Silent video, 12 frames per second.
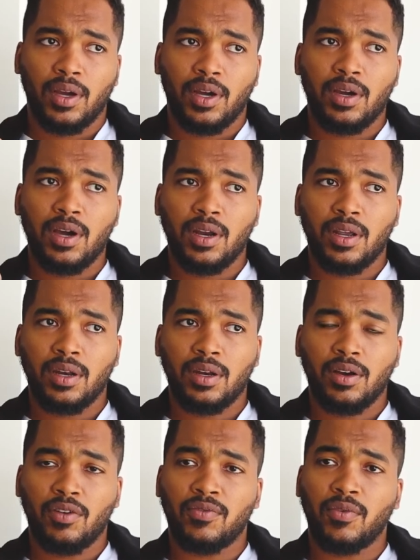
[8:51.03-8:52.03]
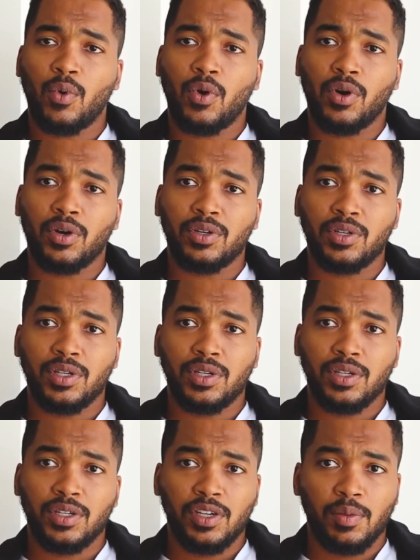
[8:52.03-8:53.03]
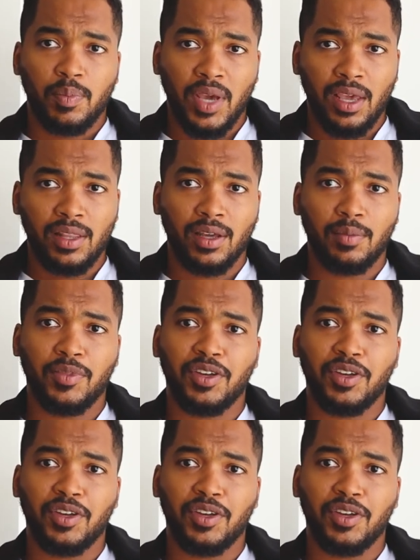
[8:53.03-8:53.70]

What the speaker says: couldn't afford to pay them